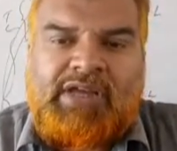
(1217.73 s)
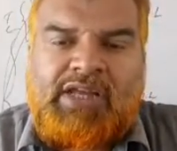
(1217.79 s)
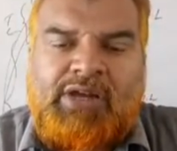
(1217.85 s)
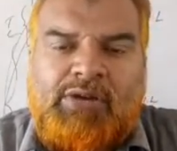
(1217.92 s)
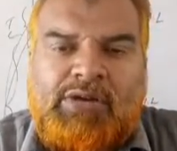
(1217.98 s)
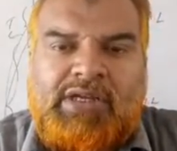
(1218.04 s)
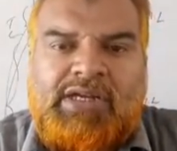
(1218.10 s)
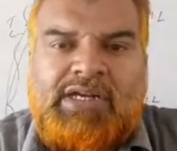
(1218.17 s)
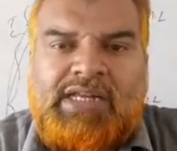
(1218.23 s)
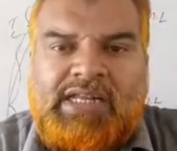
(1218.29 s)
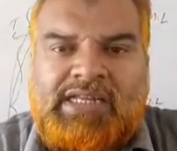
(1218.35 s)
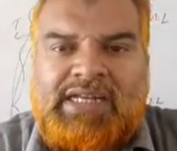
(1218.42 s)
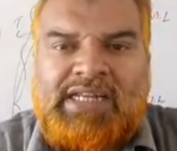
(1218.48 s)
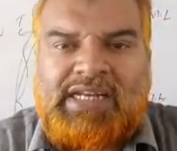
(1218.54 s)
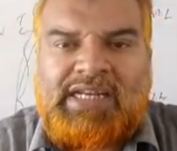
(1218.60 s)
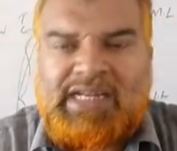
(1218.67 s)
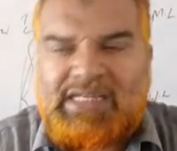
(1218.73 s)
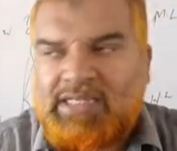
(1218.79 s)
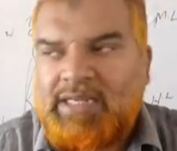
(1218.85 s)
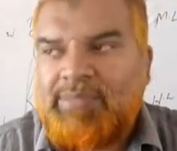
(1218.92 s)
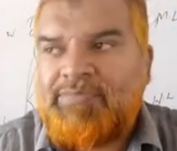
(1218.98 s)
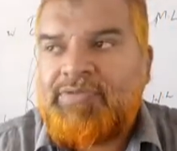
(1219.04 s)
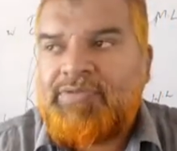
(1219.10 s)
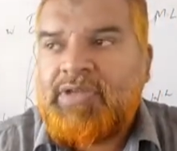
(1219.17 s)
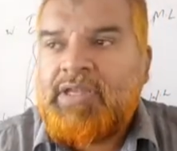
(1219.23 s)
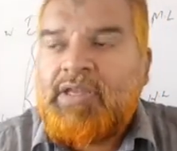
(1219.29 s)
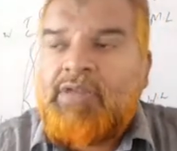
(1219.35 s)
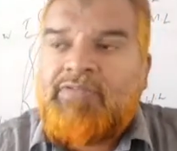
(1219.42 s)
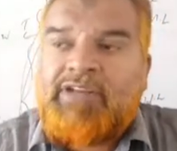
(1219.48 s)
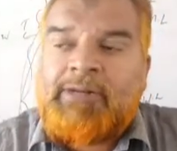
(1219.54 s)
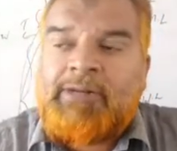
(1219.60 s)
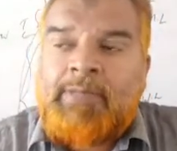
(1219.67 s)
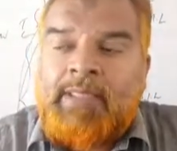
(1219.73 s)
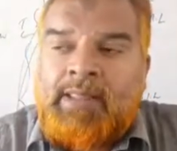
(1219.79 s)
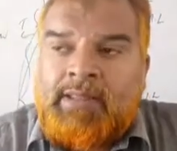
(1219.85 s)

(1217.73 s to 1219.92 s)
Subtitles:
yellow colored or colorless lymph. Fine.